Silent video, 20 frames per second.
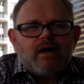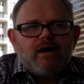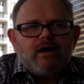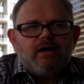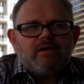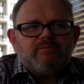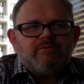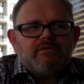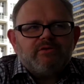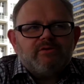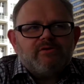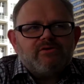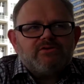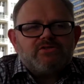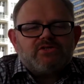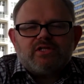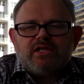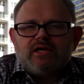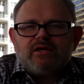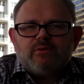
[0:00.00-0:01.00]
I'm going to
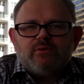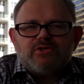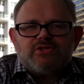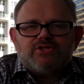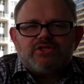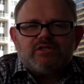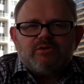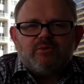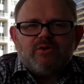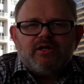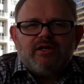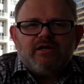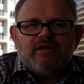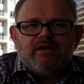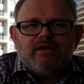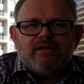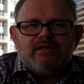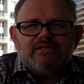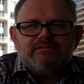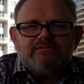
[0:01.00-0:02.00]
answer that question the way
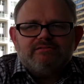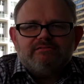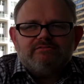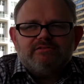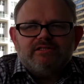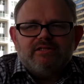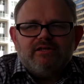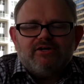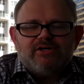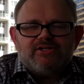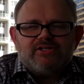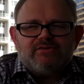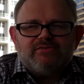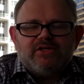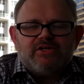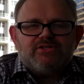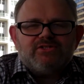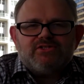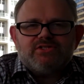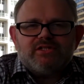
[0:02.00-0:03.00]
I realise
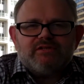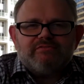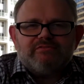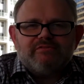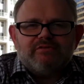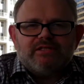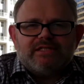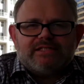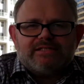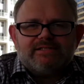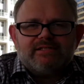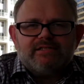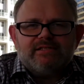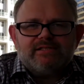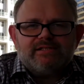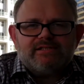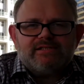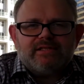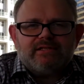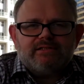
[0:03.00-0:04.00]
I've answered it for at least the
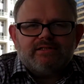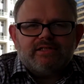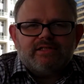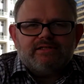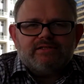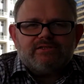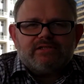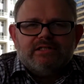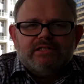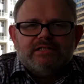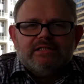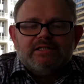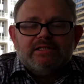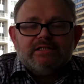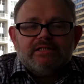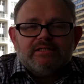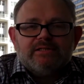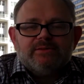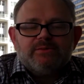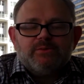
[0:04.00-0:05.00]
last 10 years,
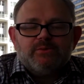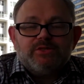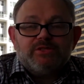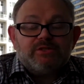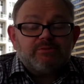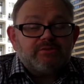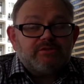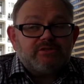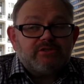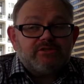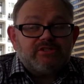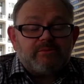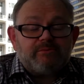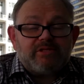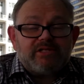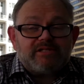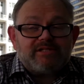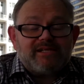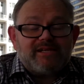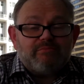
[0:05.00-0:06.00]
which is
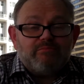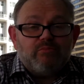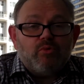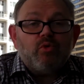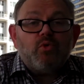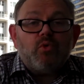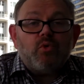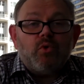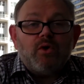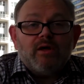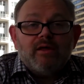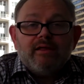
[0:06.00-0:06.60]
simply to say more.